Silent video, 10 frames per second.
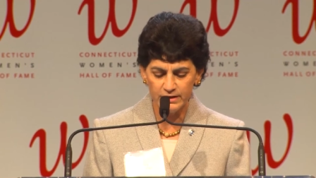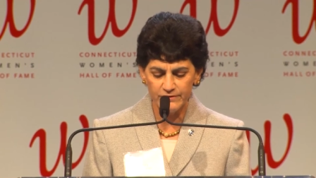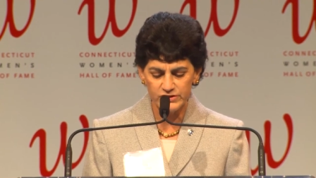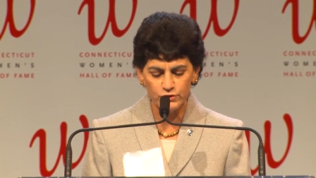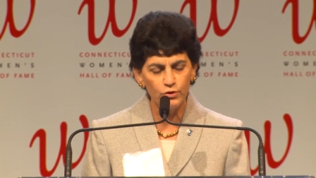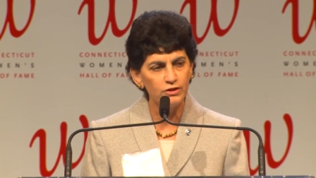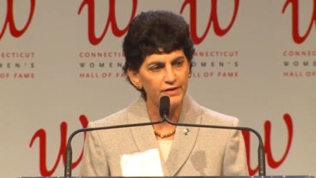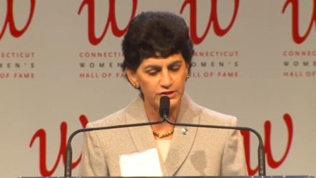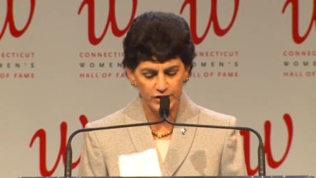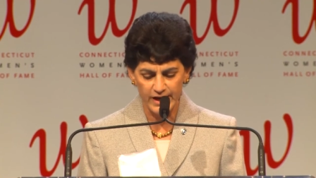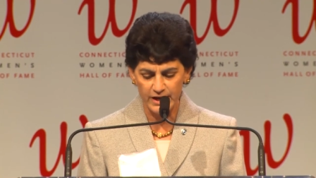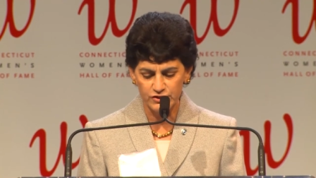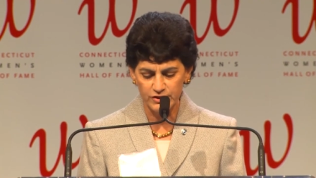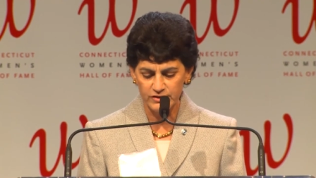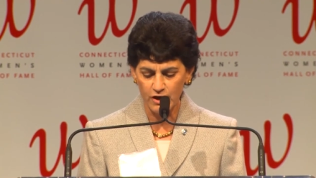of the School of
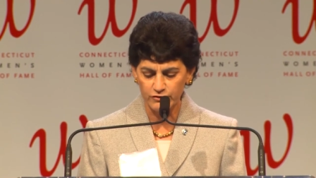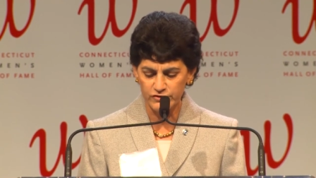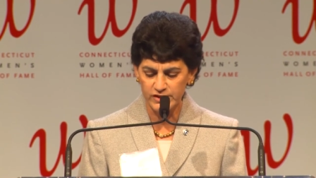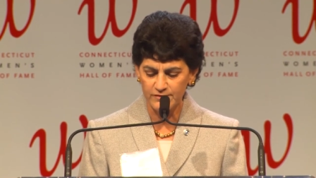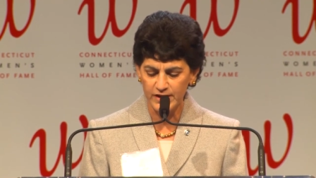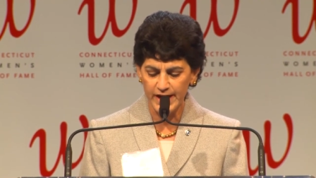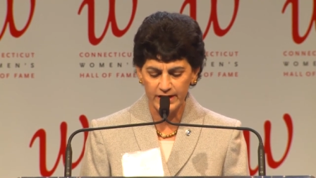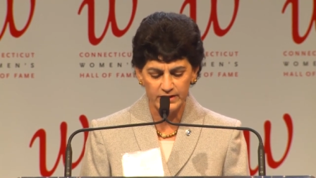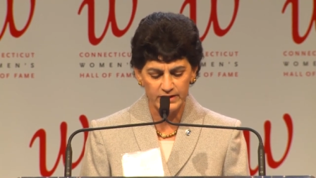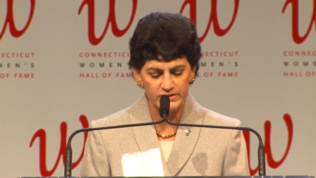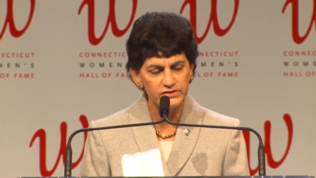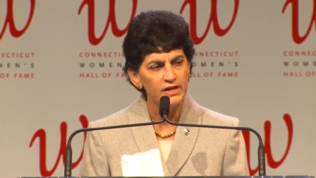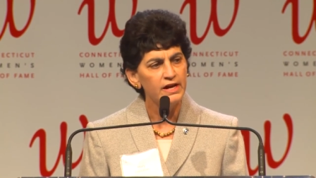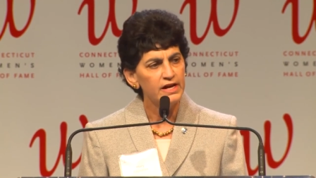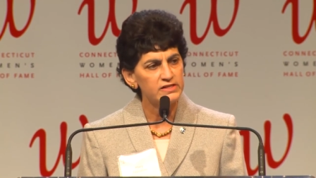Education, Dr. Stephen Hegedus,
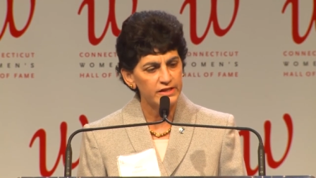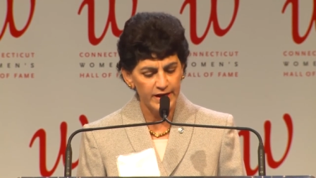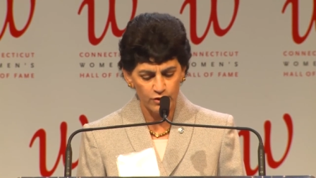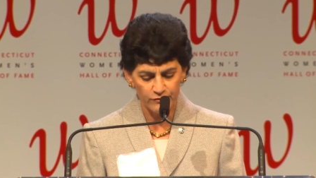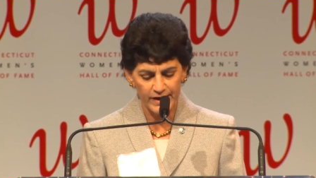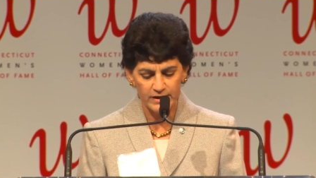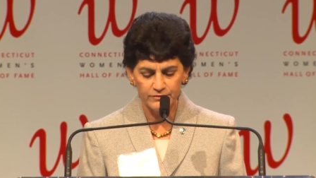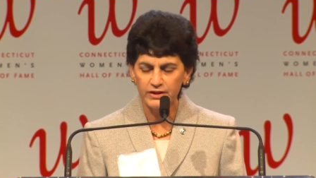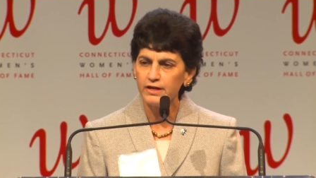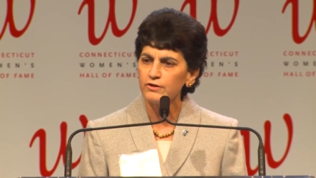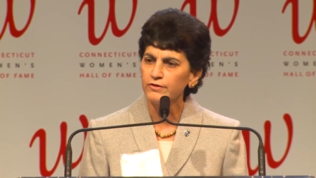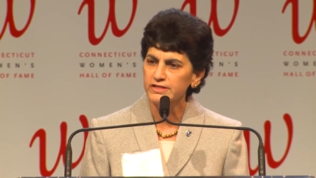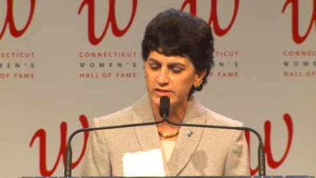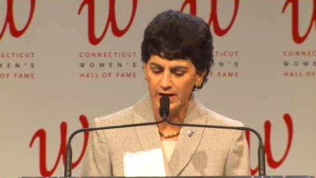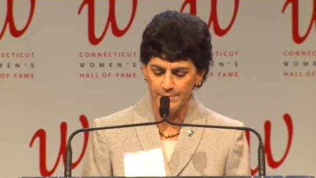is an innovative leader in
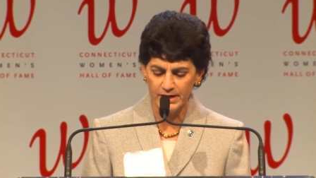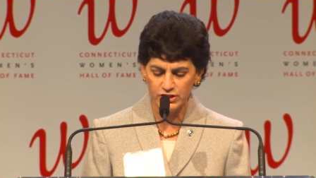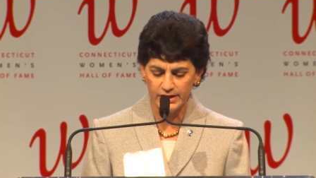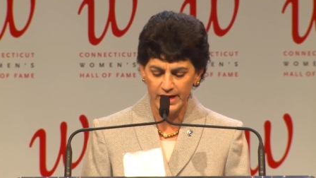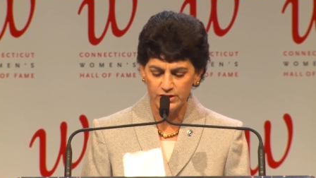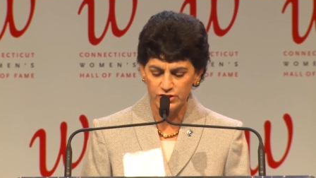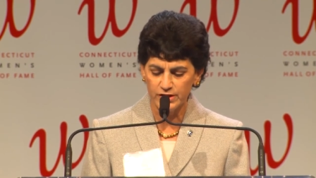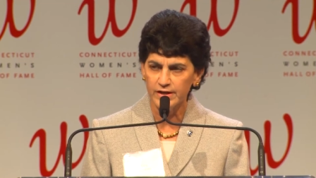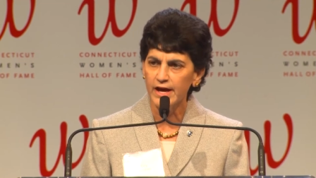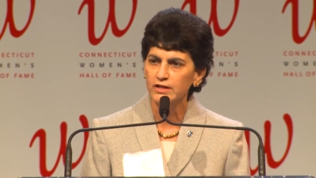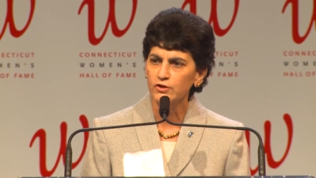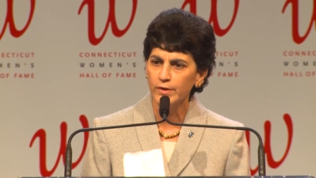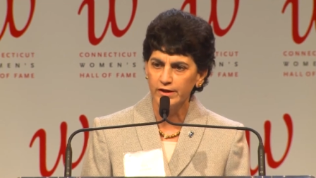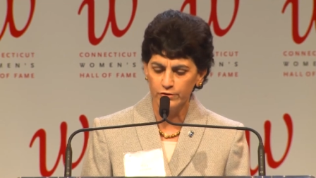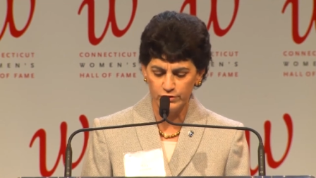STEM education and
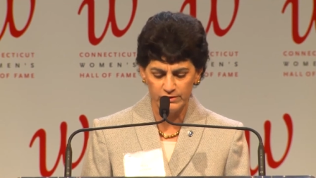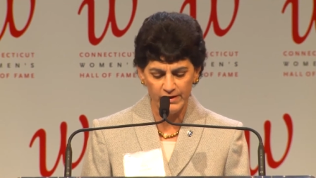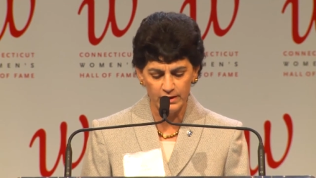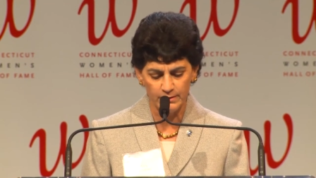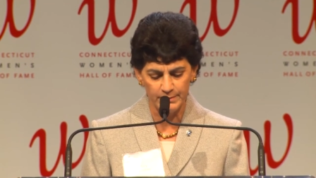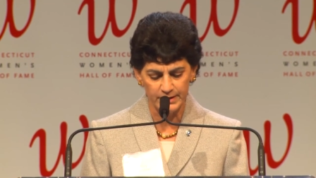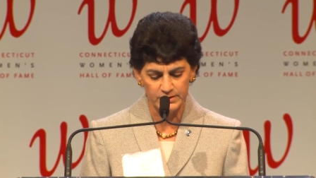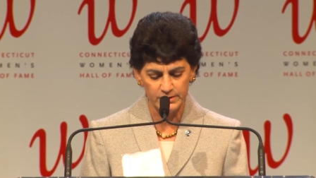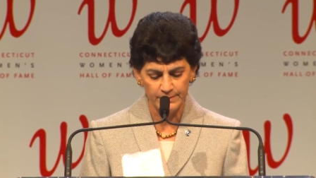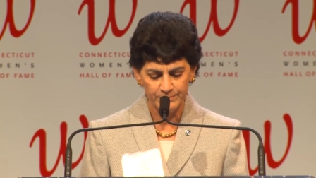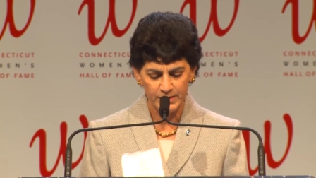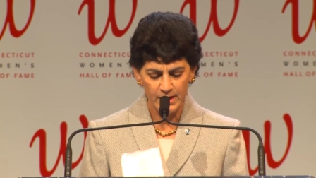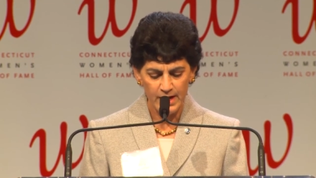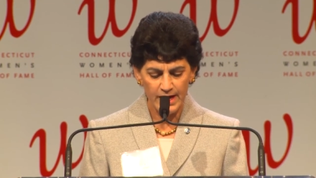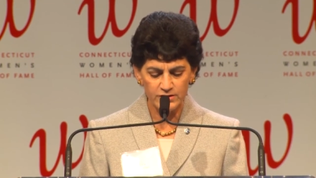curricular development
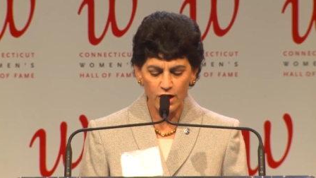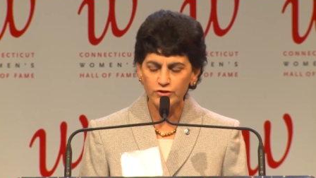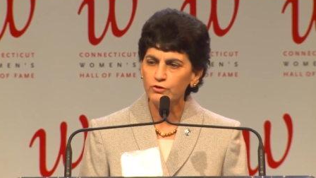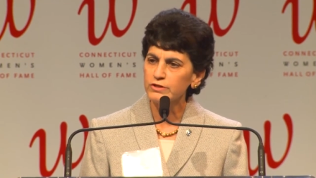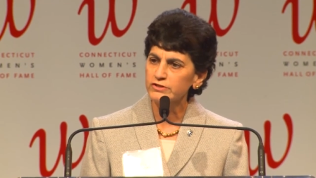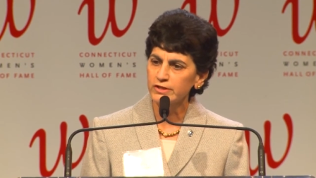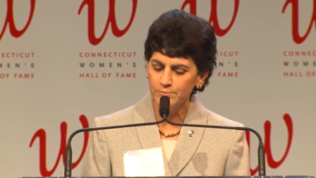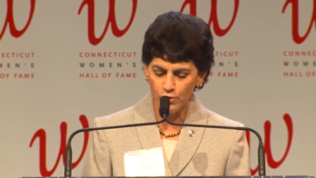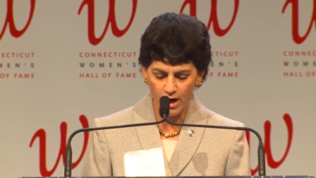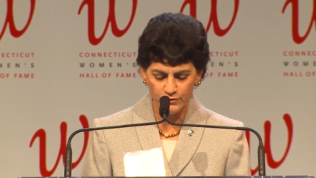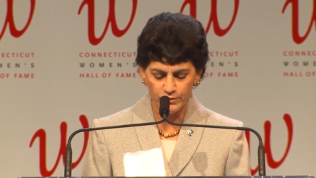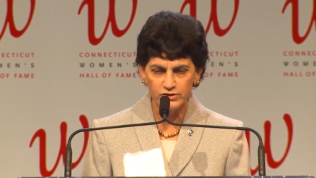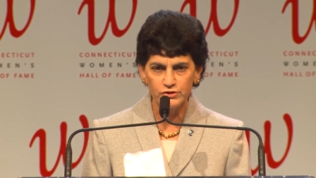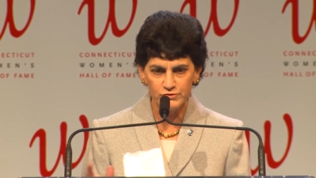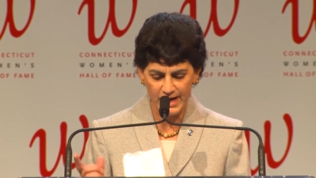and Dr. Christine
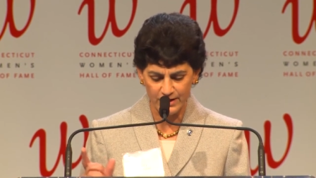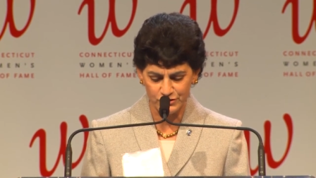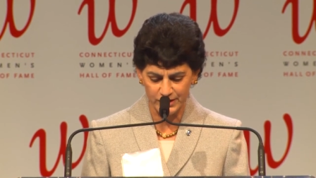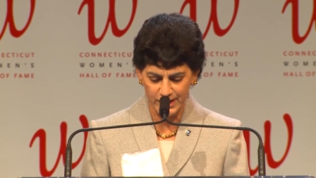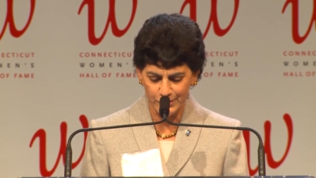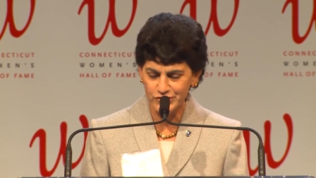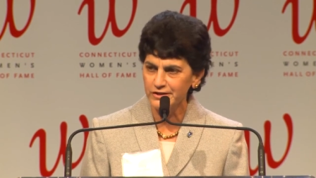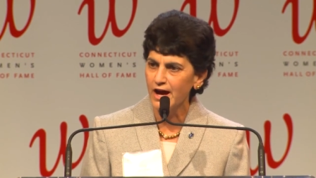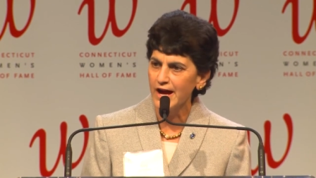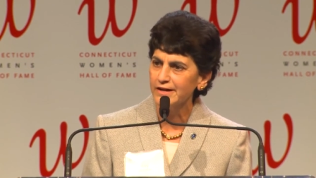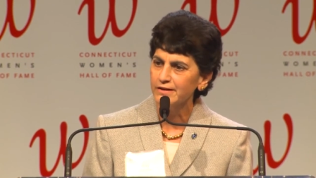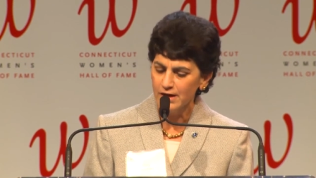Broadbridge, who's actually here tonight,